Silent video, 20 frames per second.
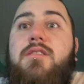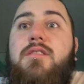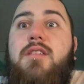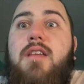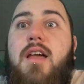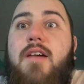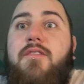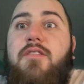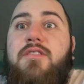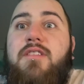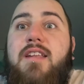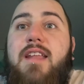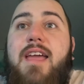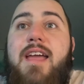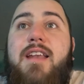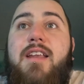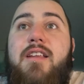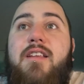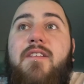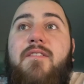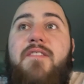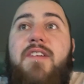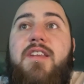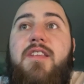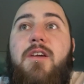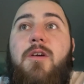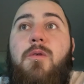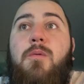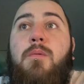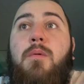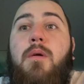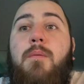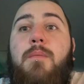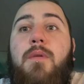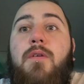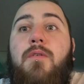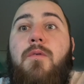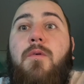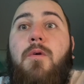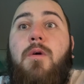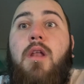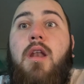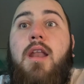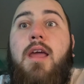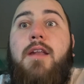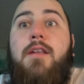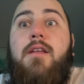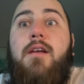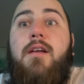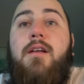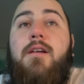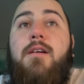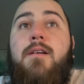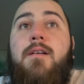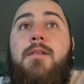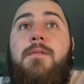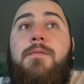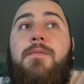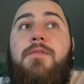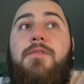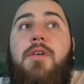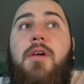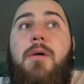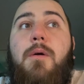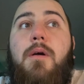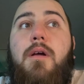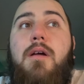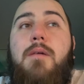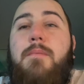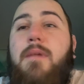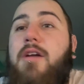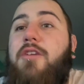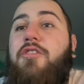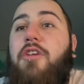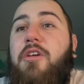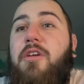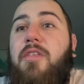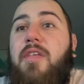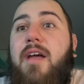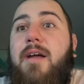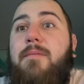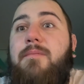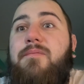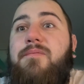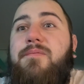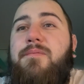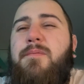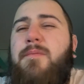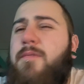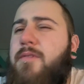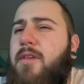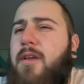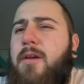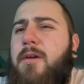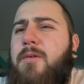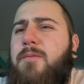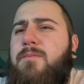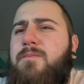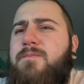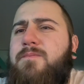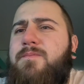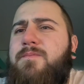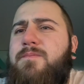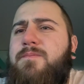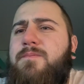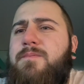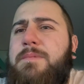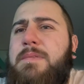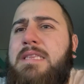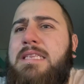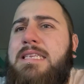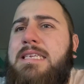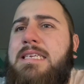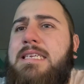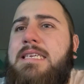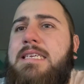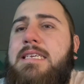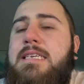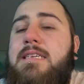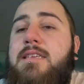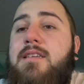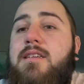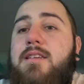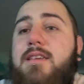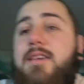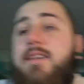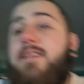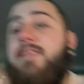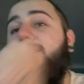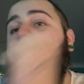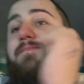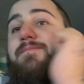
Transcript: I've got an editor video before later. So I might show you that. So yeah.